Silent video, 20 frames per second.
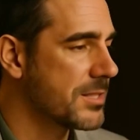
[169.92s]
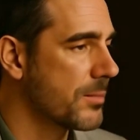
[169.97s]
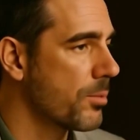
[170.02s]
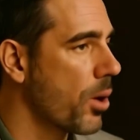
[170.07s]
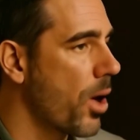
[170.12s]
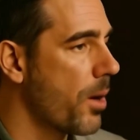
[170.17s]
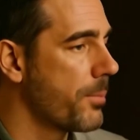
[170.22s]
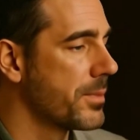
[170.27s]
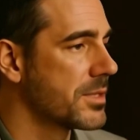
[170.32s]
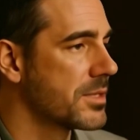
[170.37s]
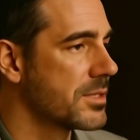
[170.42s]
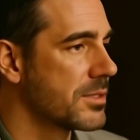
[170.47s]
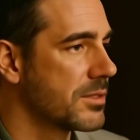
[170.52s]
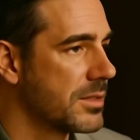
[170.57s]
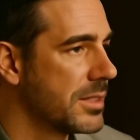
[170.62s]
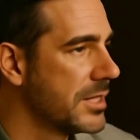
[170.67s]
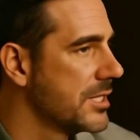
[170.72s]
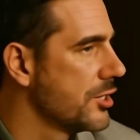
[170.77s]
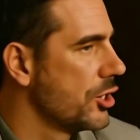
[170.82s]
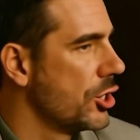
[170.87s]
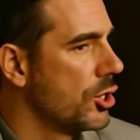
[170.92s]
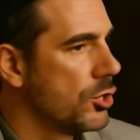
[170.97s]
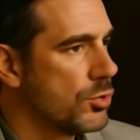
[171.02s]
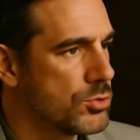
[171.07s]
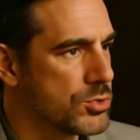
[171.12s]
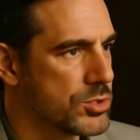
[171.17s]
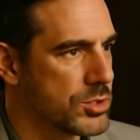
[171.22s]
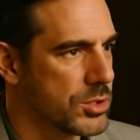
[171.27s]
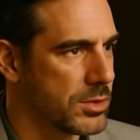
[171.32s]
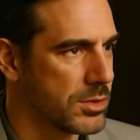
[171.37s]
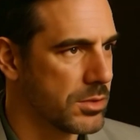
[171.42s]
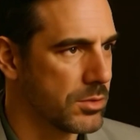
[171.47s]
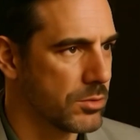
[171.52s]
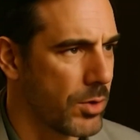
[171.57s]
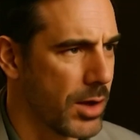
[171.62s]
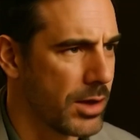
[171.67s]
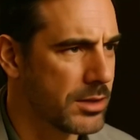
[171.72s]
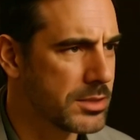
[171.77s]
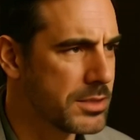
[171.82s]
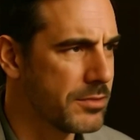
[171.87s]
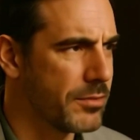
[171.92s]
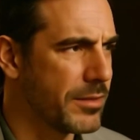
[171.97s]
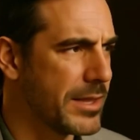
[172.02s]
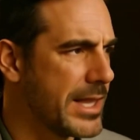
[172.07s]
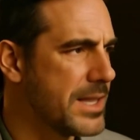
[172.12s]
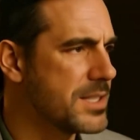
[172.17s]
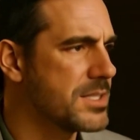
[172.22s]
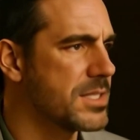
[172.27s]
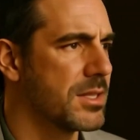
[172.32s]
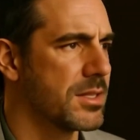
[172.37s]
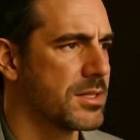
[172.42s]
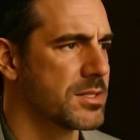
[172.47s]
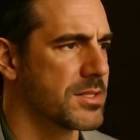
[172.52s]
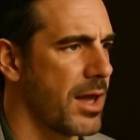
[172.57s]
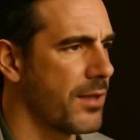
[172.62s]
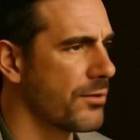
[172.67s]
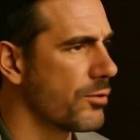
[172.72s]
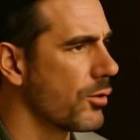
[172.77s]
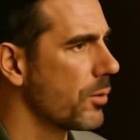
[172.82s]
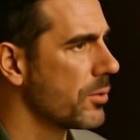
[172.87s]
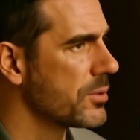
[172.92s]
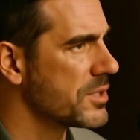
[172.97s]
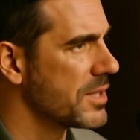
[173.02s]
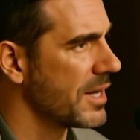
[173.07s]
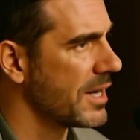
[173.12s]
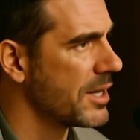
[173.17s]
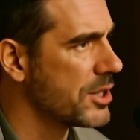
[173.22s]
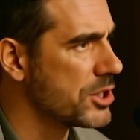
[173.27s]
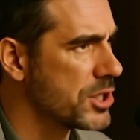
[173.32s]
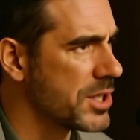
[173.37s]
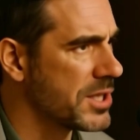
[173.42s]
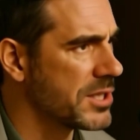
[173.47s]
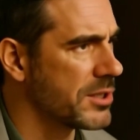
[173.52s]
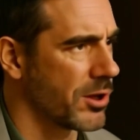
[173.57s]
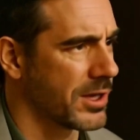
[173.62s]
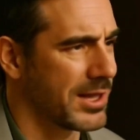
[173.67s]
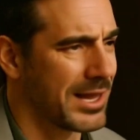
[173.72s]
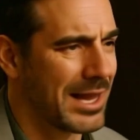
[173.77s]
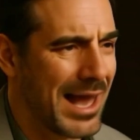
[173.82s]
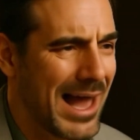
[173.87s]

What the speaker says: the promise. It's huge. Relatively easy to design for almost any gene target.